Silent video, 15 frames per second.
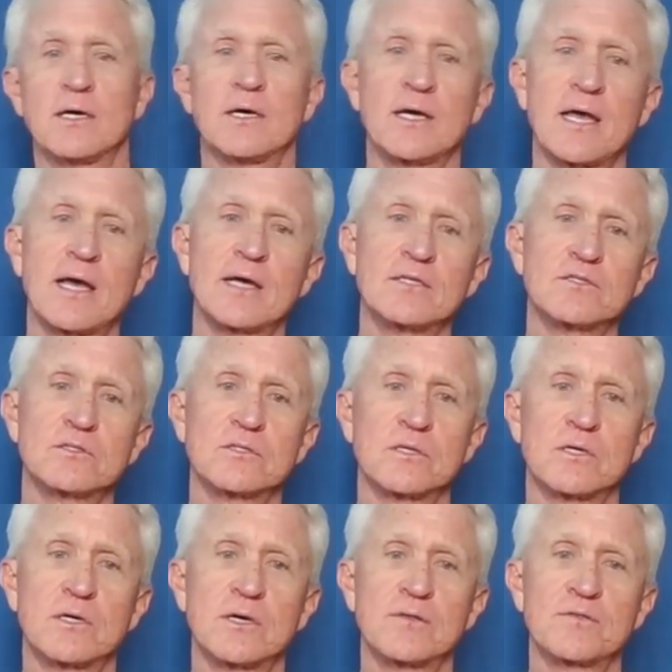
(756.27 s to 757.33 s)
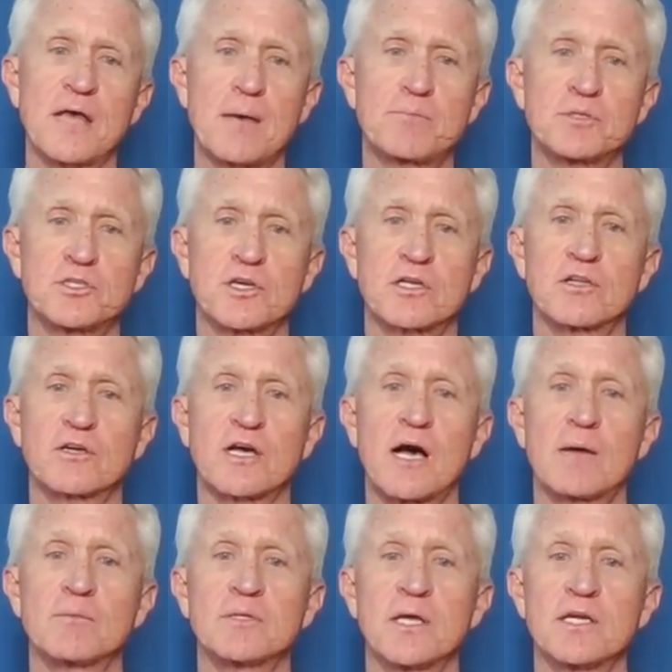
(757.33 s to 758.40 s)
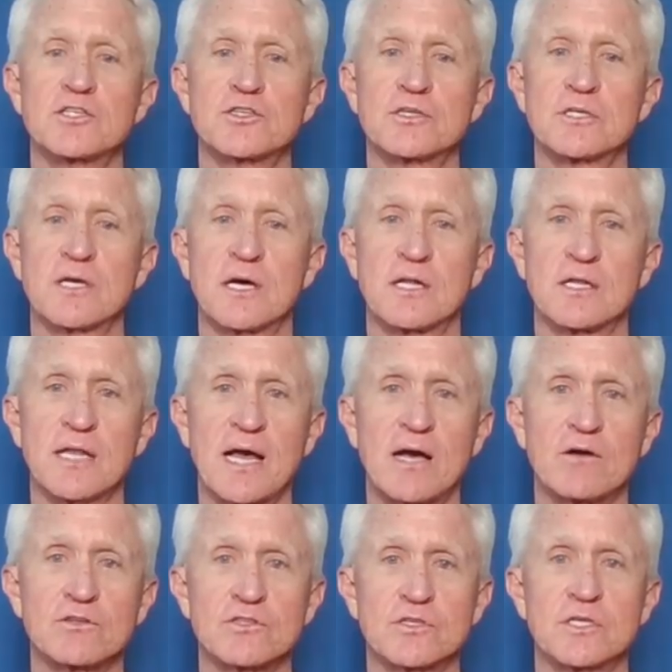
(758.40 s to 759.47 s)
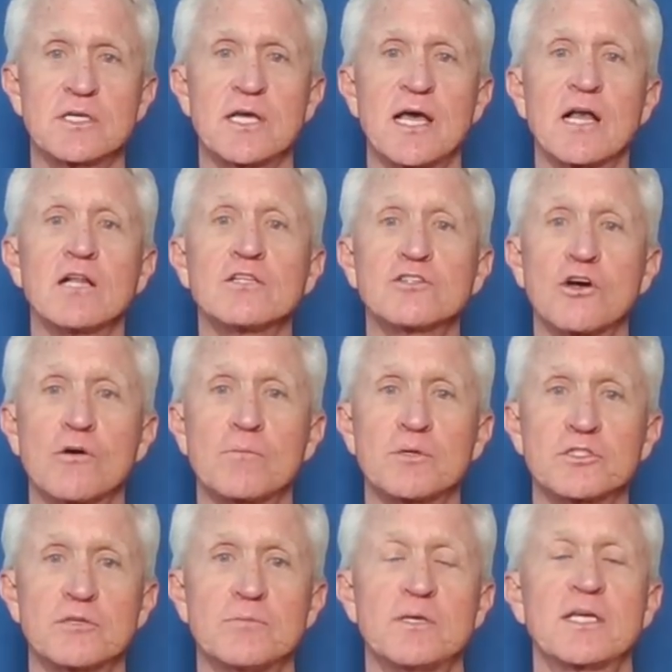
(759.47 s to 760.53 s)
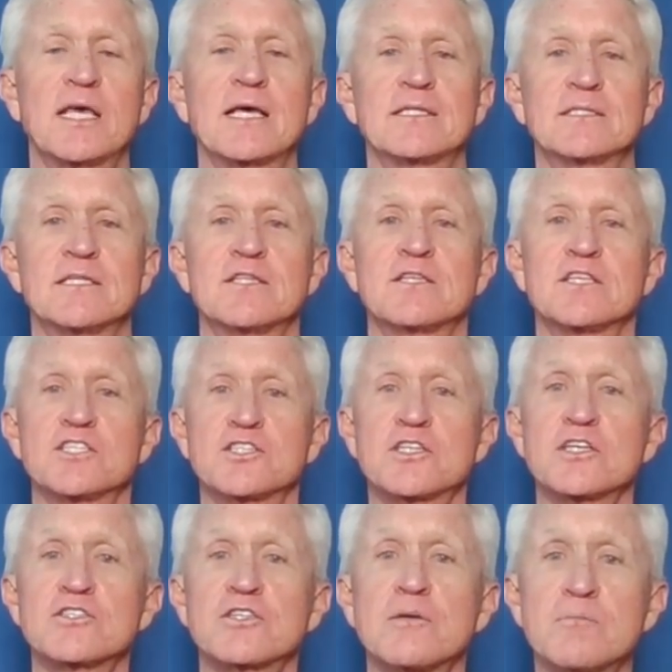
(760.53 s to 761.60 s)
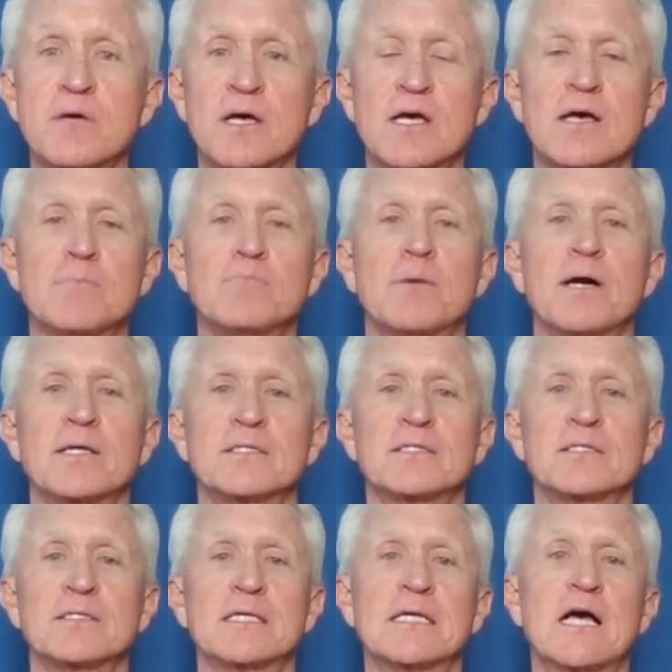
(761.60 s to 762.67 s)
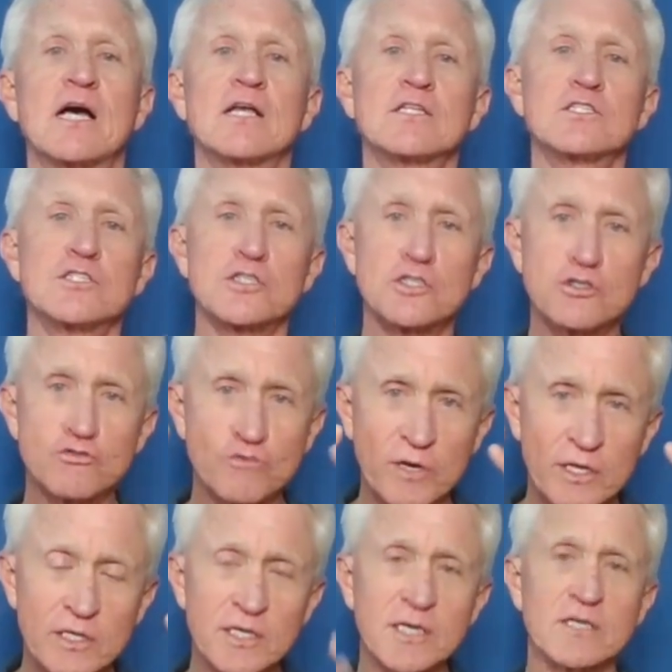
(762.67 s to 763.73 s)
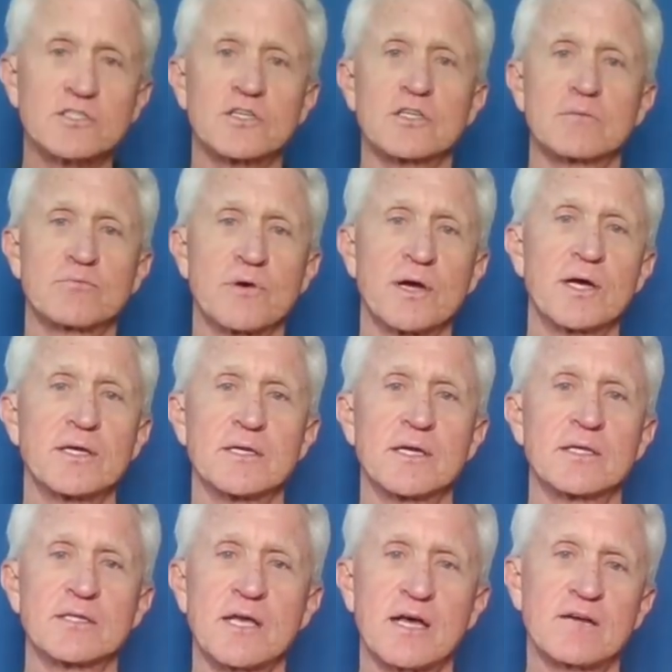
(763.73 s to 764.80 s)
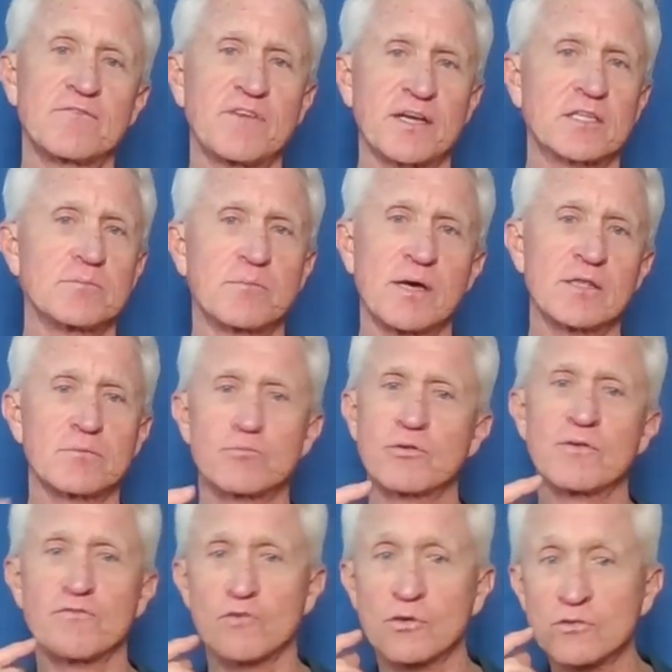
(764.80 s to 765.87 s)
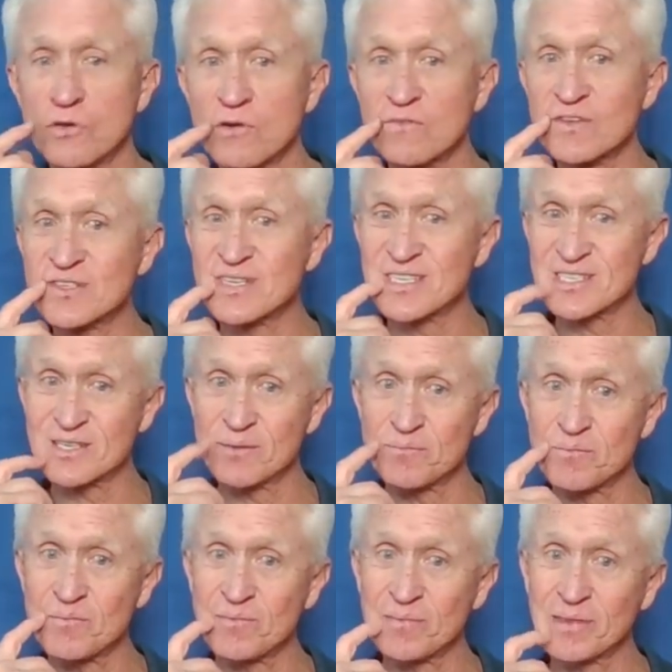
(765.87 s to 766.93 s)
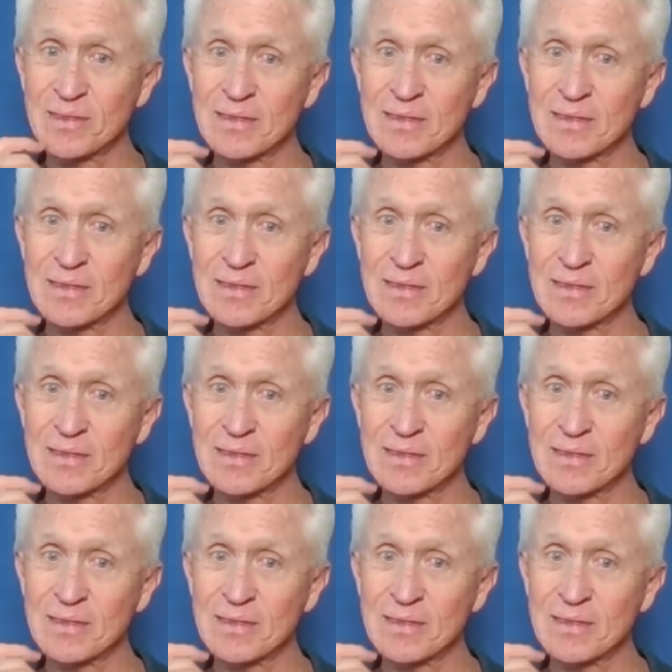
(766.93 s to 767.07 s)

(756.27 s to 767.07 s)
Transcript: Uh, and uh, that particular combination allows the L-dopa to be getting into the system, but strictly into the brain and not affected by the peripheral nervous system.